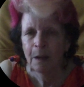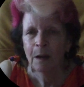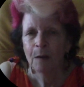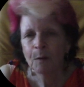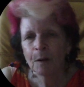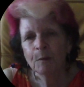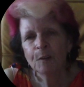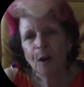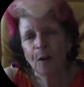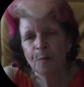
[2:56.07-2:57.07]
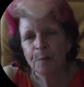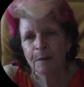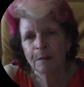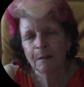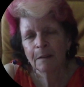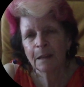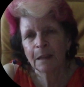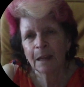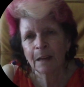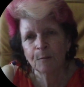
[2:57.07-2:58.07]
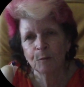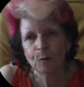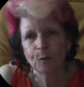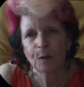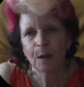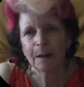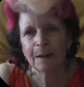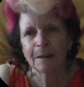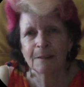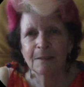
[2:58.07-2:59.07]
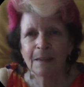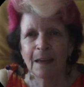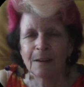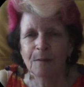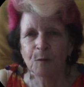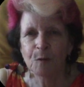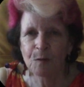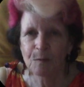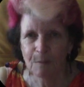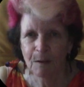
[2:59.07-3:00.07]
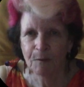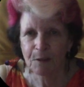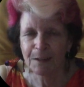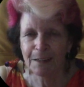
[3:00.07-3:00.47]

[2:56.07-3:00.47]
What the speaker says: What I was hoping that it would look like is that it was obviously the